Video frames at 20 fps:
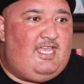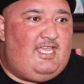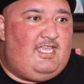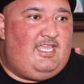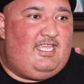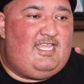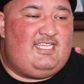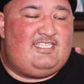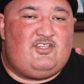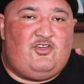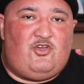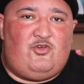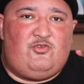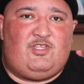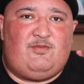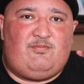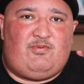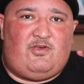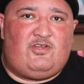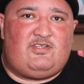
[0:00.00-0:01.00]
he's the
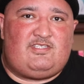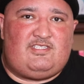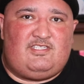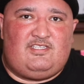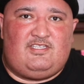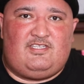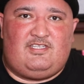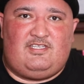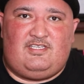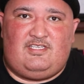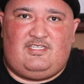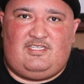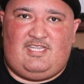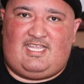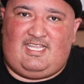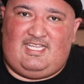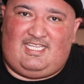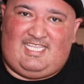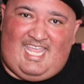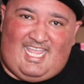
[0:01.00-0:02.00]
only person that
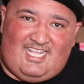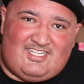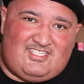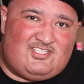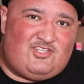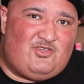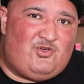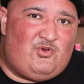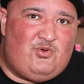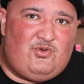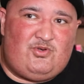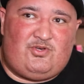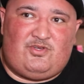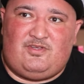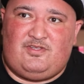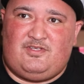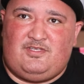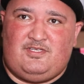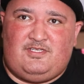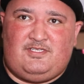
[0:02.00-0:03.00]
can cancel the order.
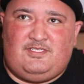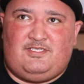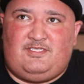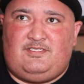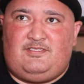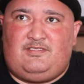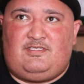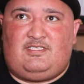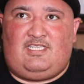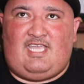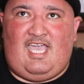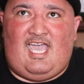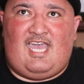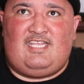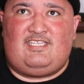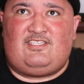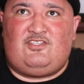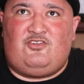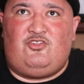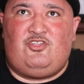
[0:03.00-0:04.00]
God
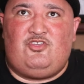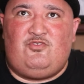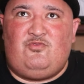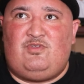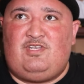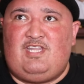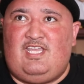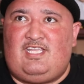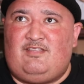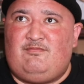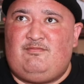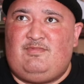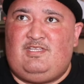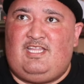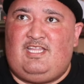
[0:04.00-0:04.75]
is the only one that can be